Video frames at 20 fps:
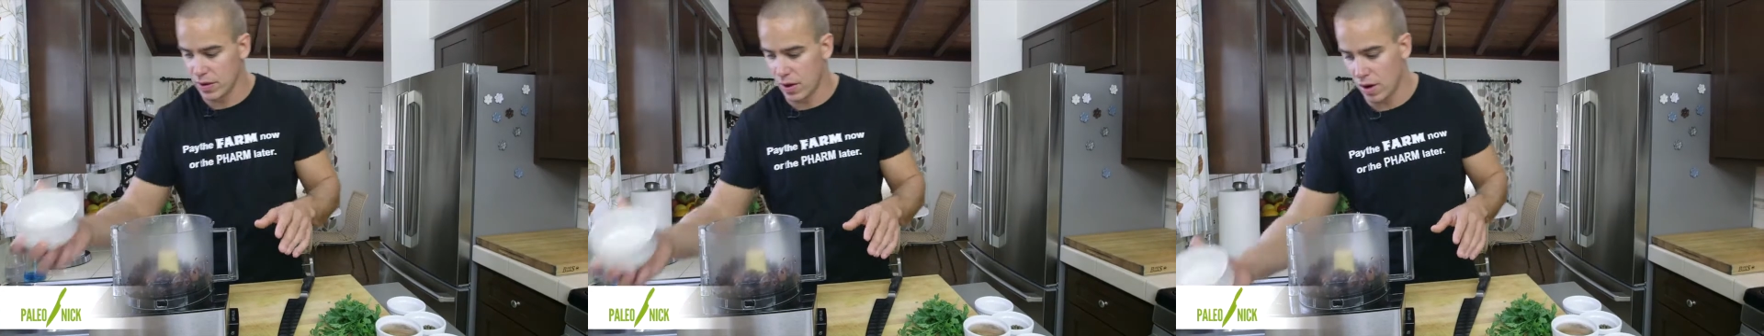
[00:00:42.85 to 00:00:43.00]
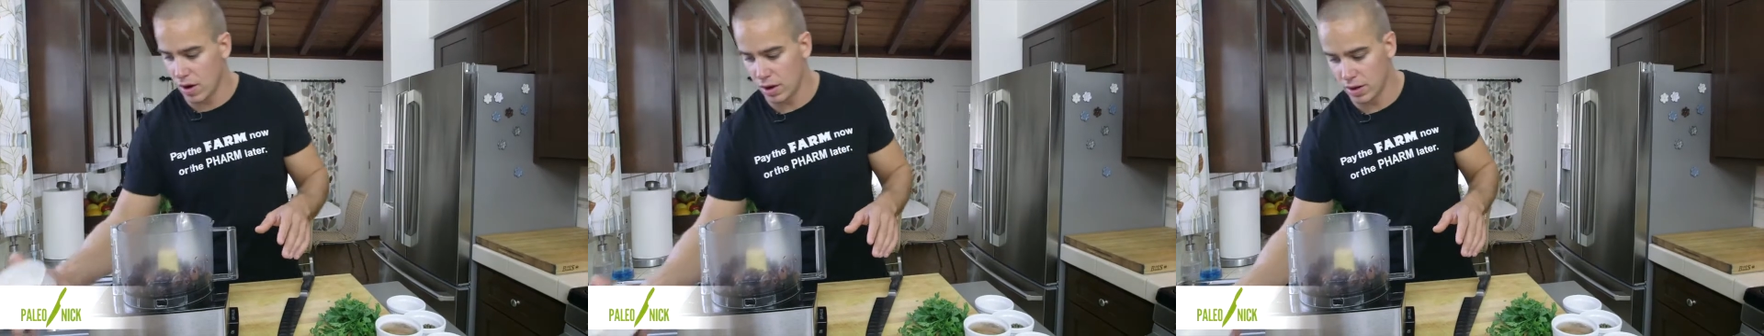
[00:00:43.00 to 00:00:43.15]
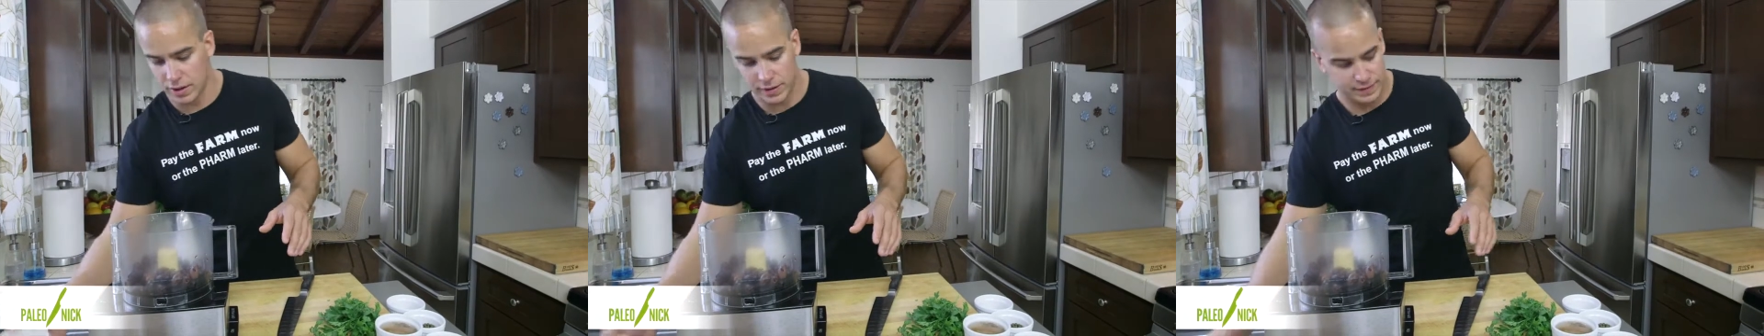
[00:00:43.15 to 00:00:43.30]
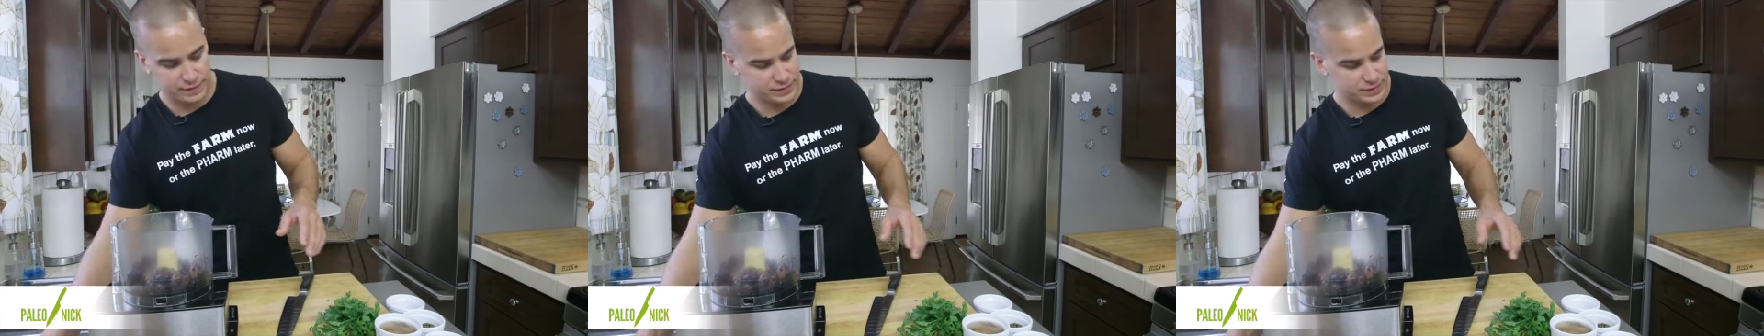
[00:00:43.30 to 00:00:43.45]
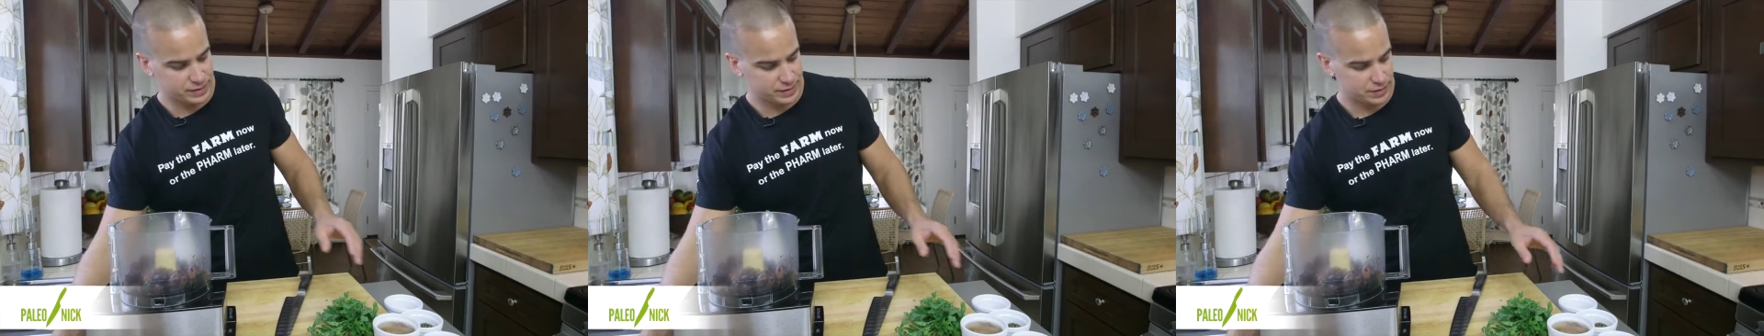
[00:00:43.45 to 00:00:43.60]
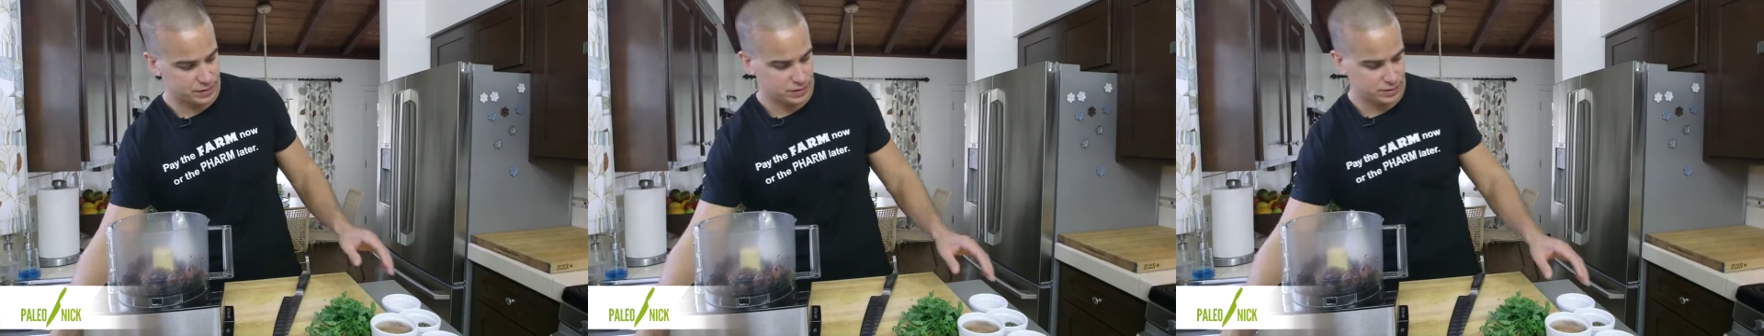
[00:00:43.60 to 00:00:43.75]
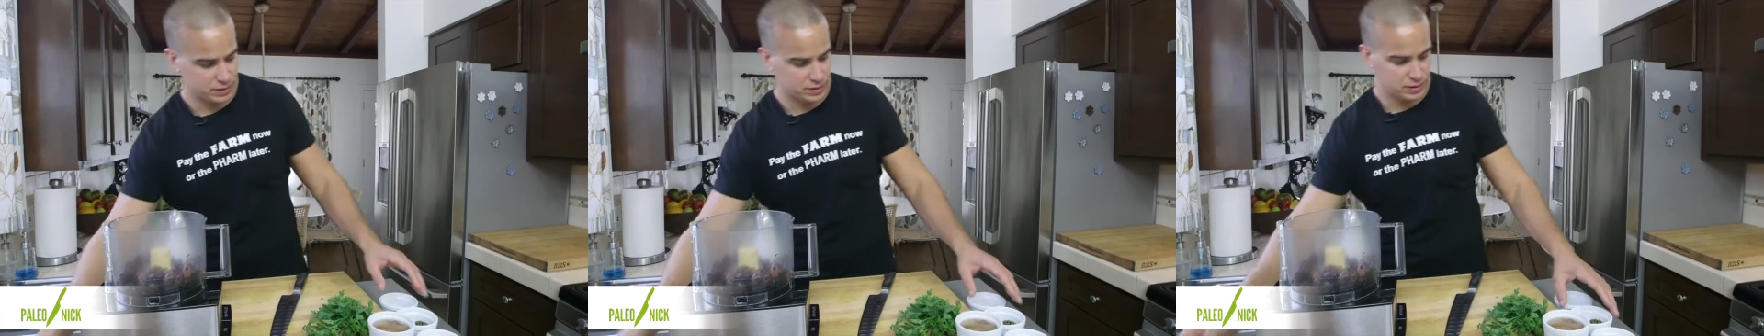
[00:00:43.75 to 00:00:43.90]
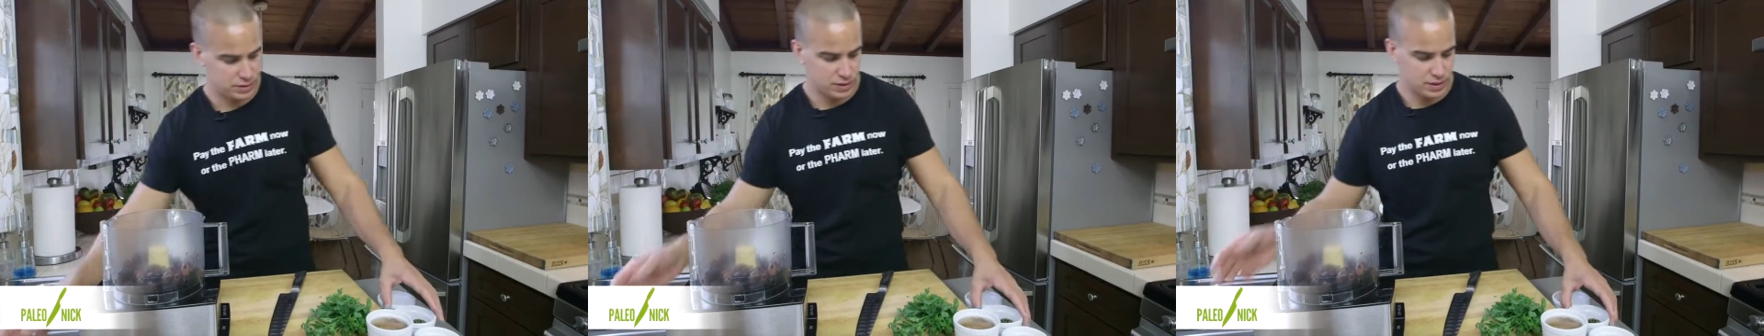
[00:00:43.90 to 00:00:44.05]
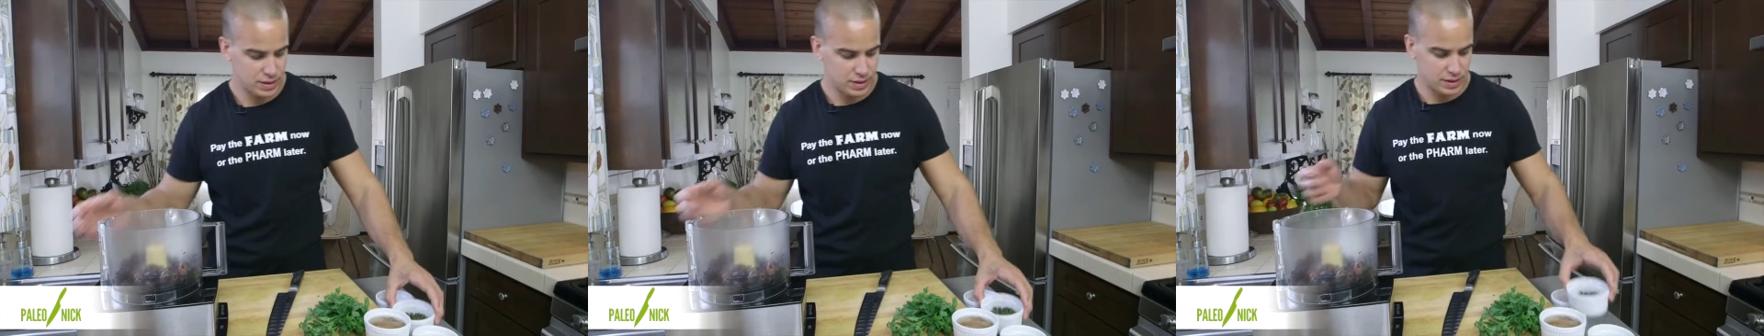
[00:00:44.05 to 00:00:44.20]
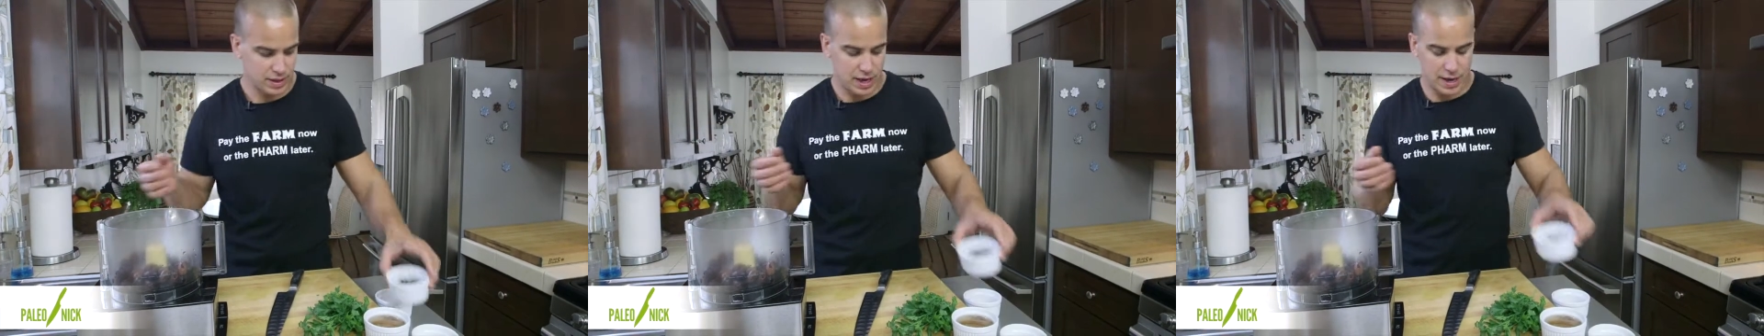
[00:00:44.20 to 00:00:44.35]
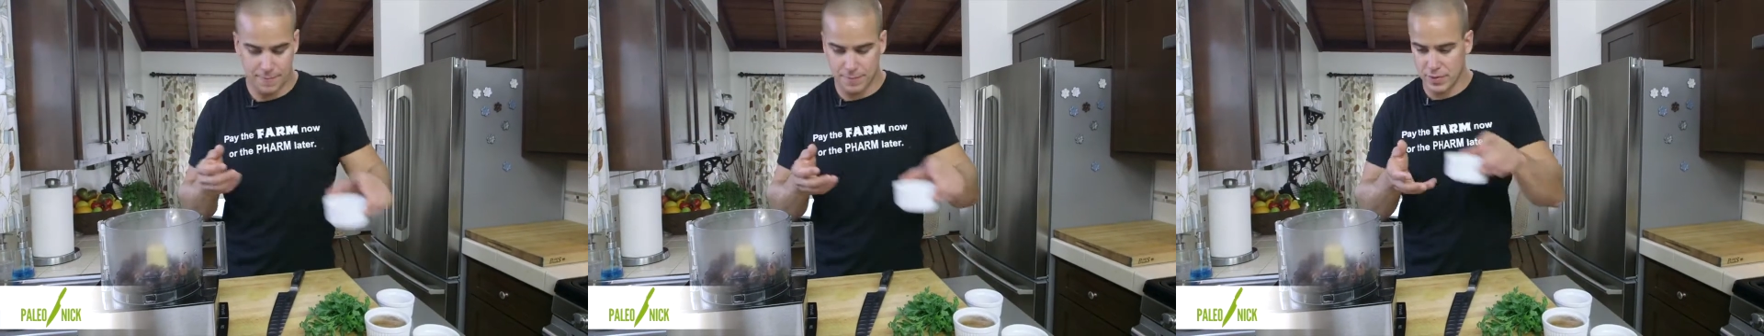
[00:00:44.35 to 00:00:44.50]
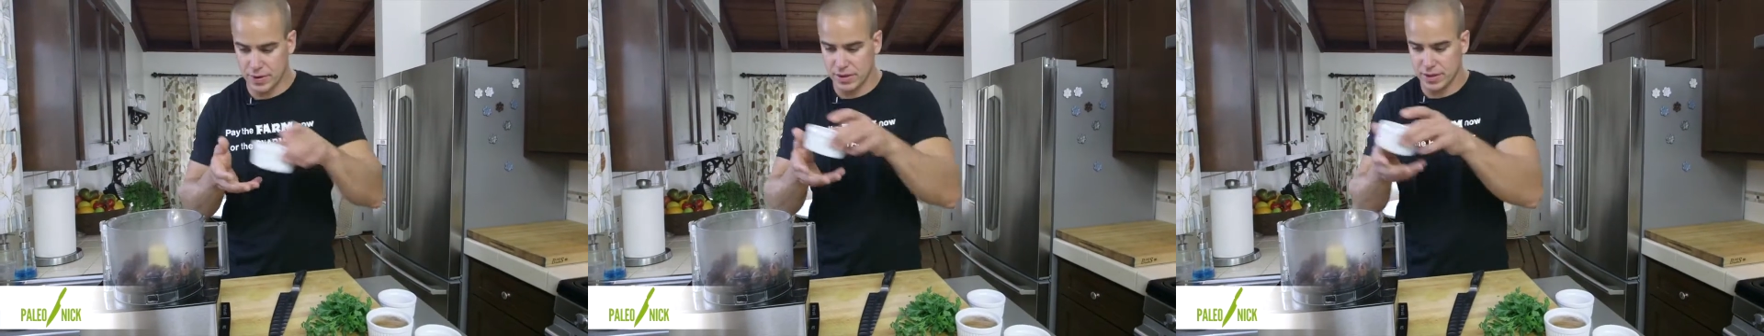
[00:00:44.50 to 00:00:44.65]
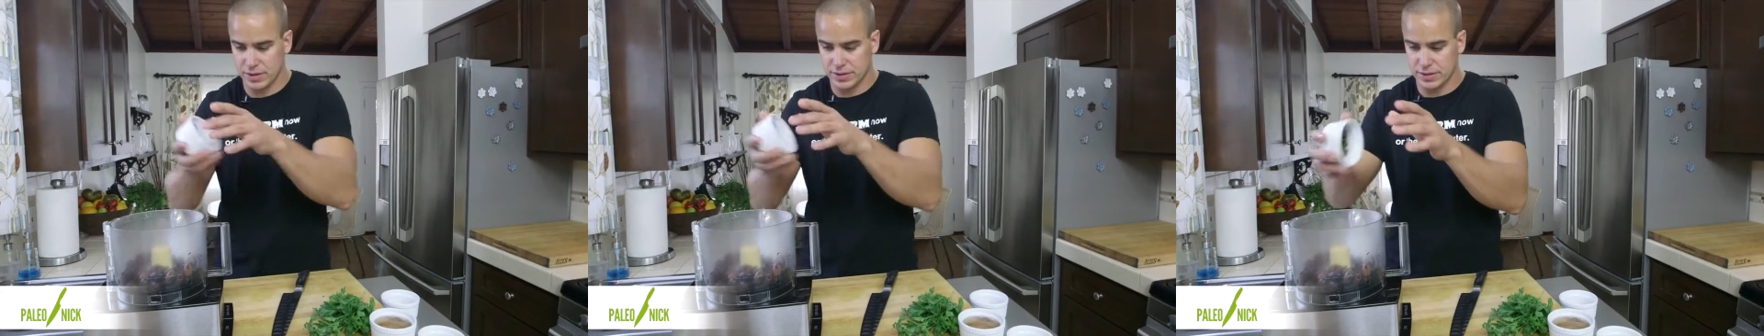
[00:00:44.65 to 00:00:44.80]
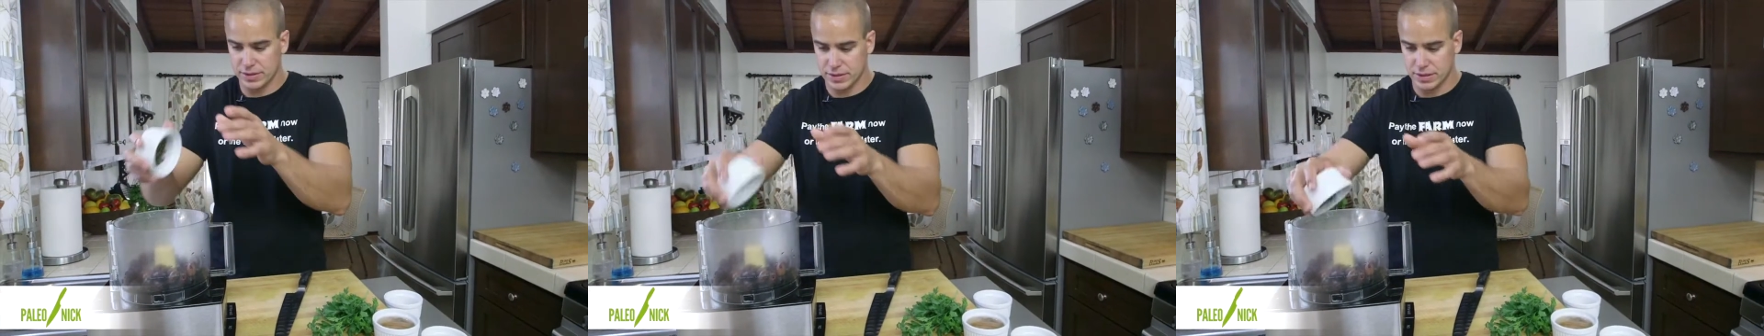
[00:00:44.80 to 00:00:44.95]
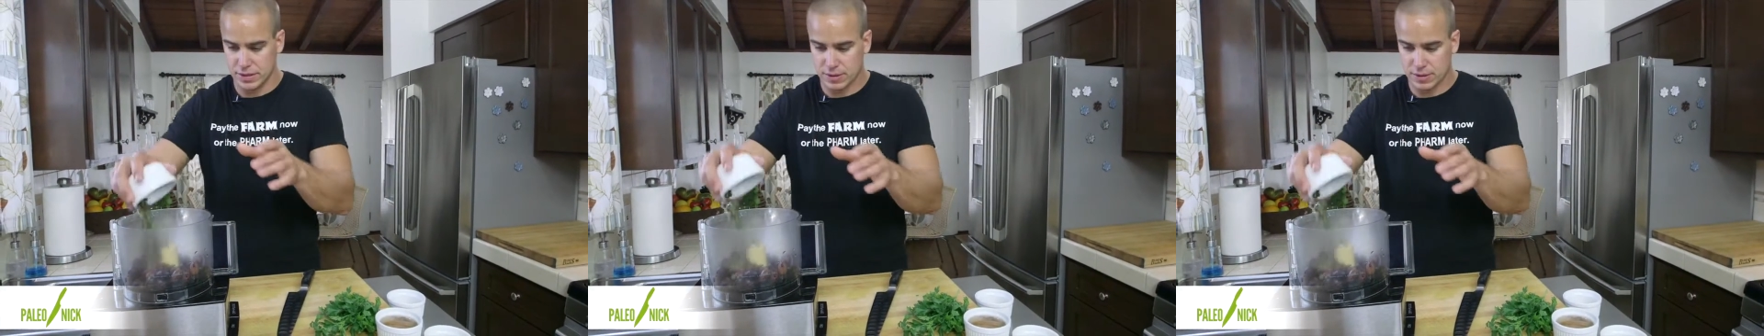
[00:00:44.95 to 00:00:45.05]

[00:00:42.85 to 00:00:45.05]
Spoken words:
olives, capers,